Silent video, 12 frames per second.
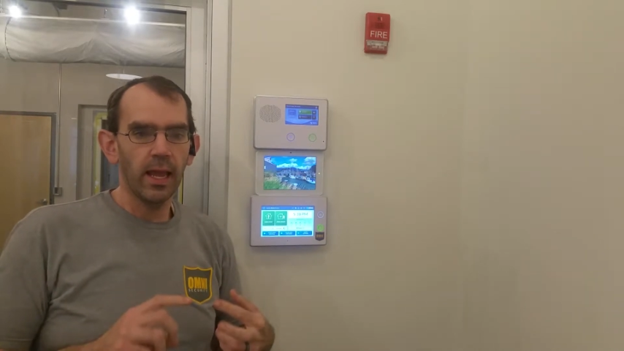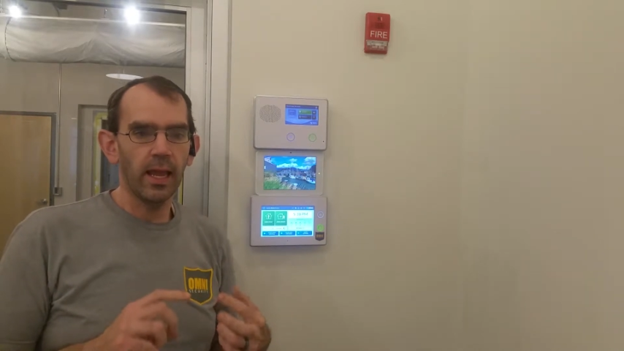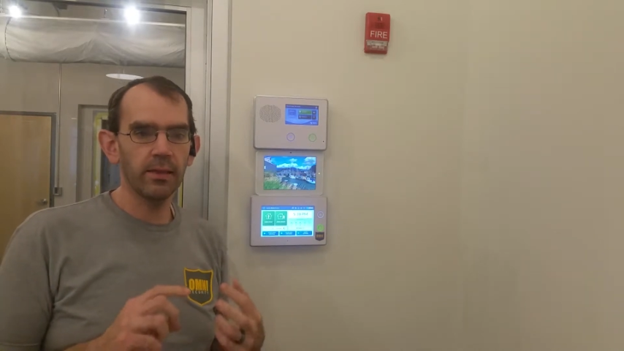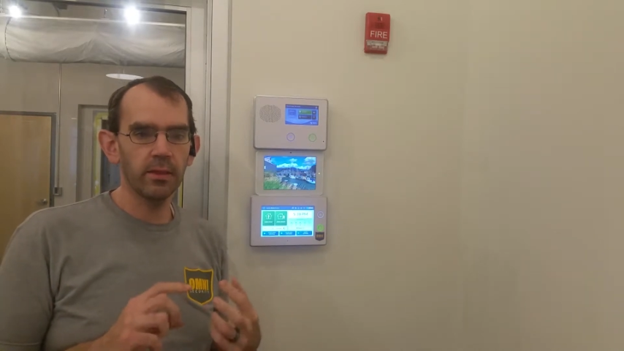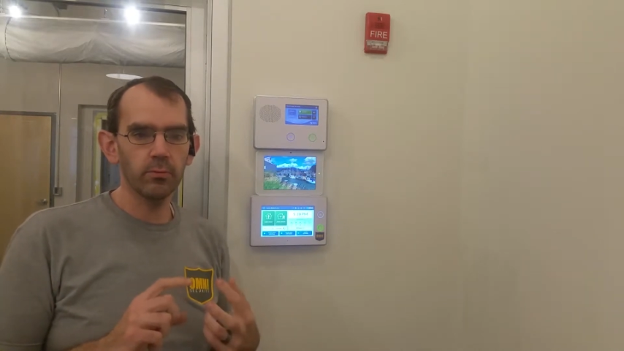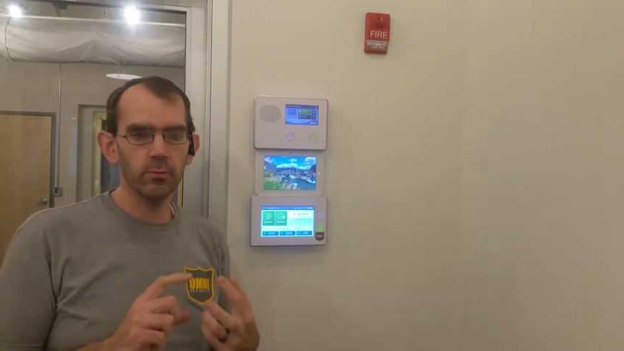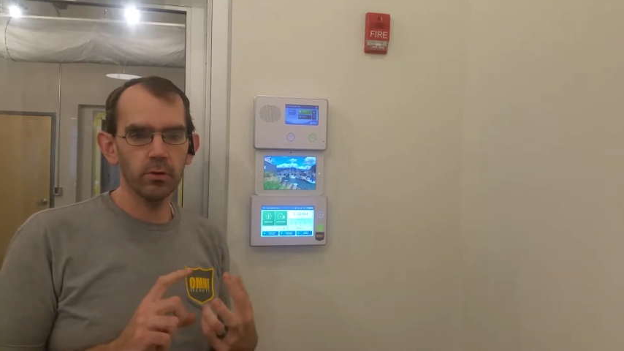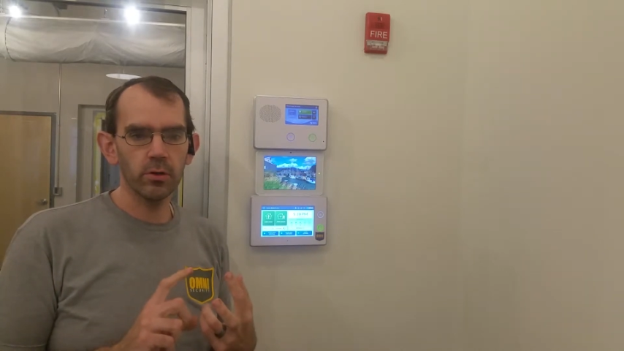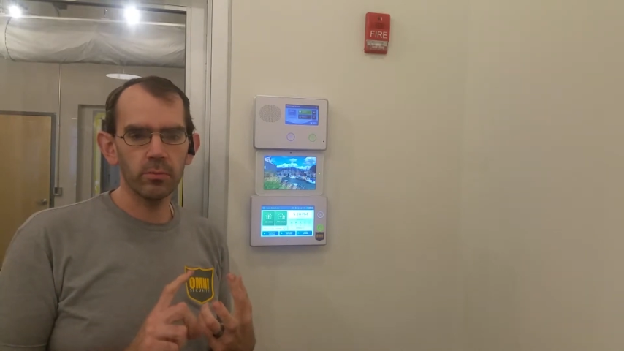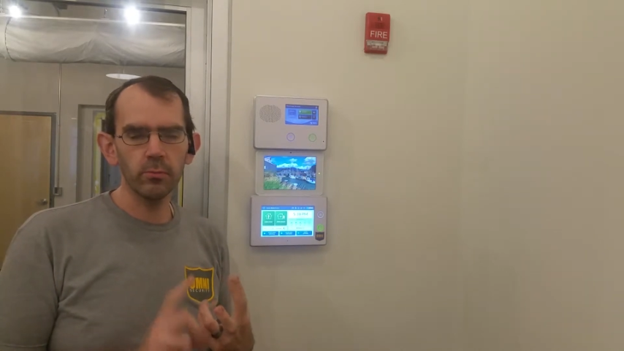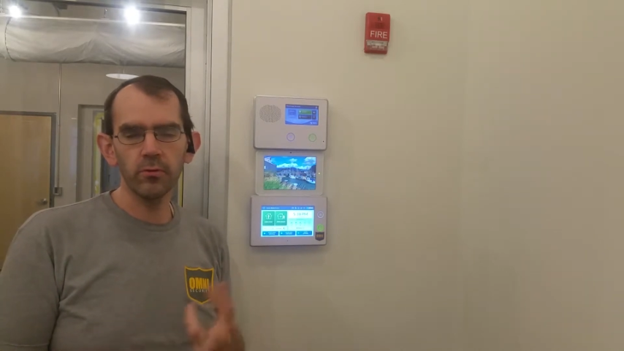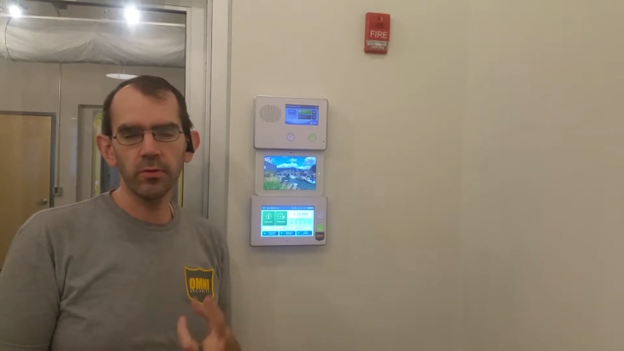and then we're going
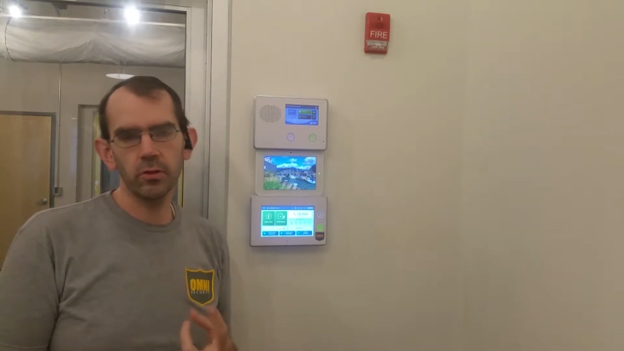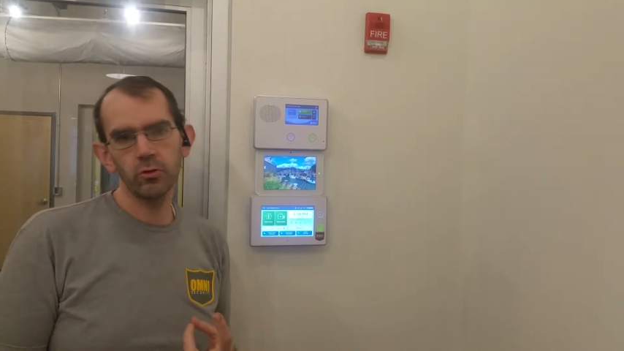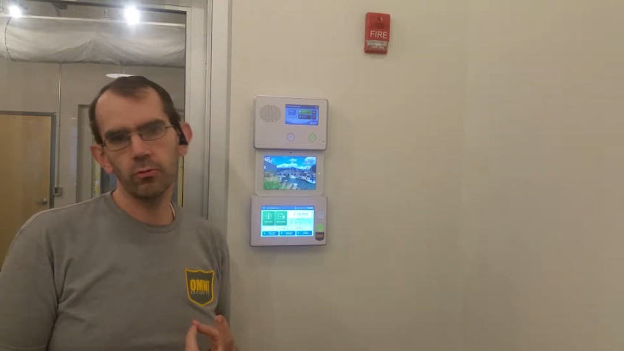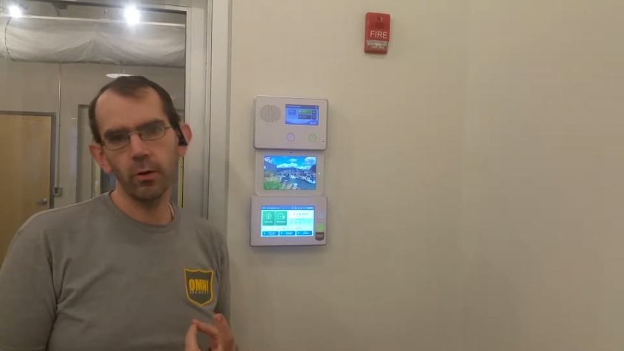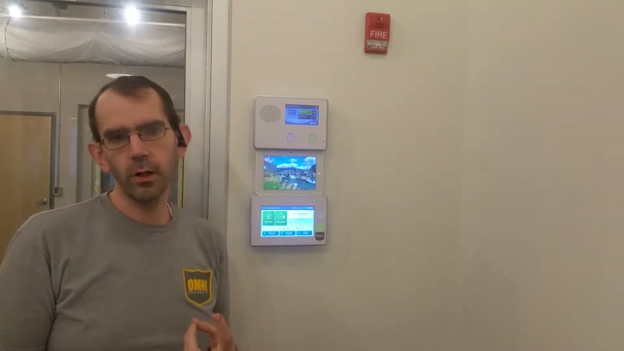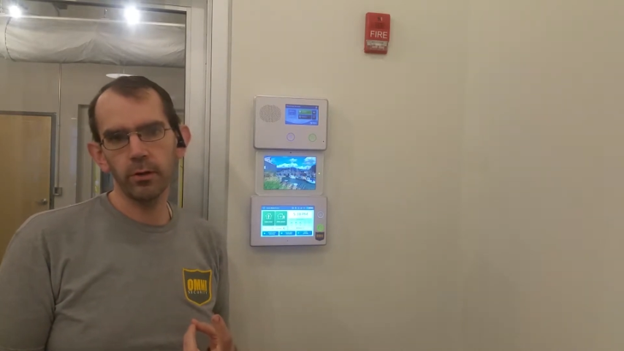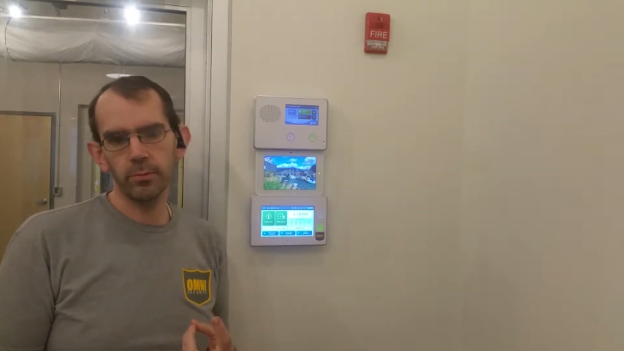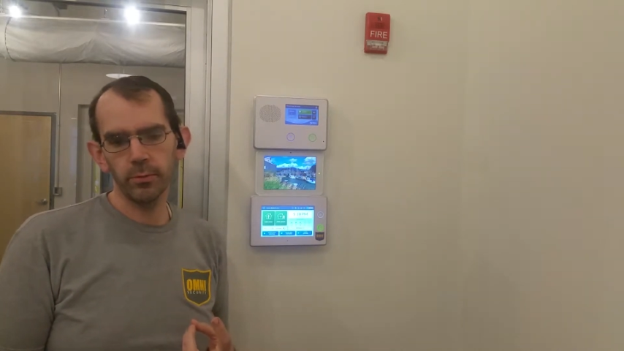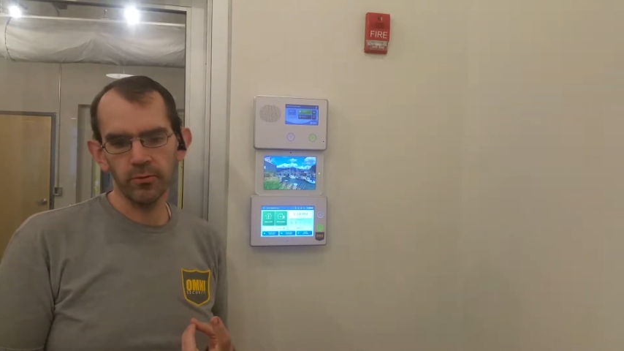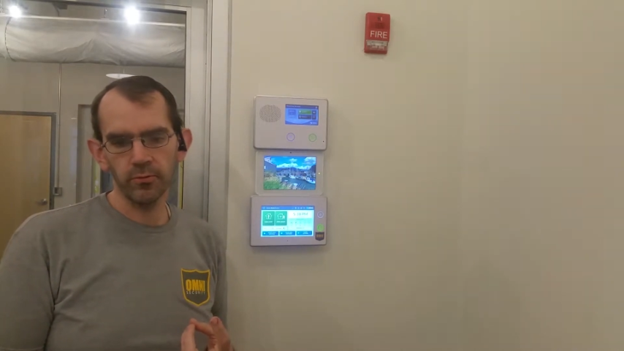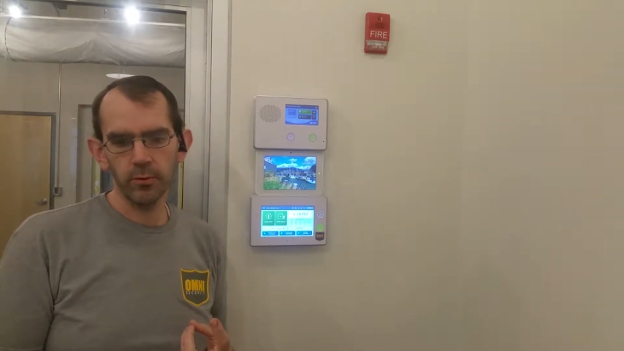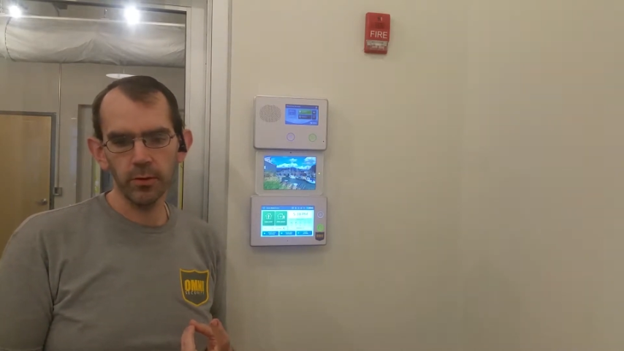to move into quality
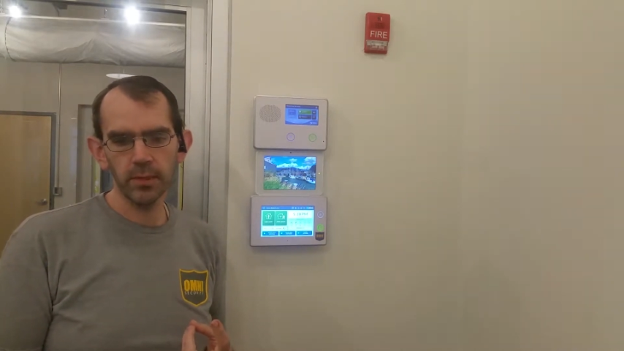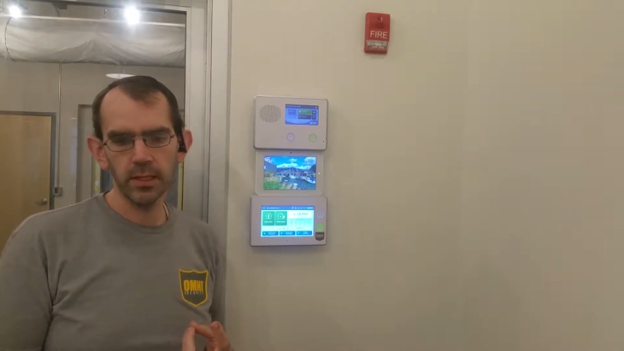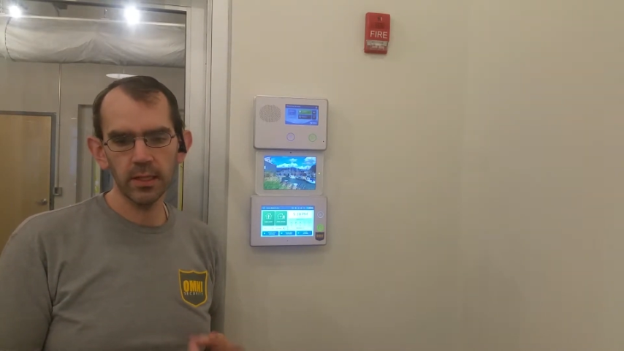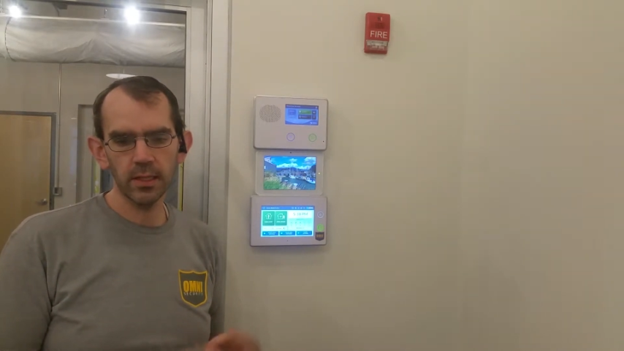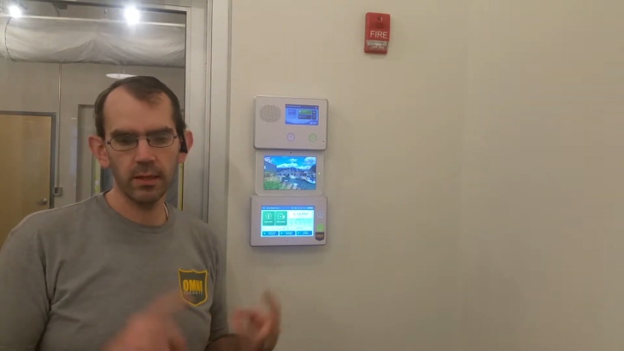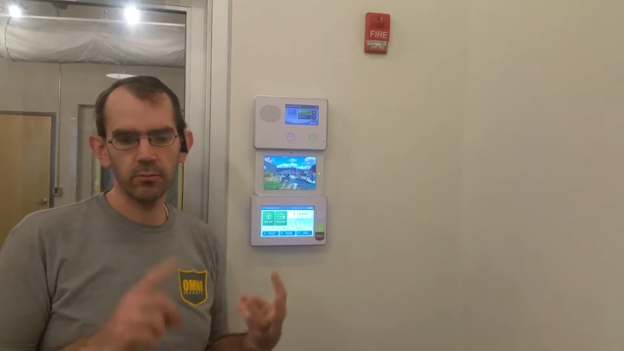performance,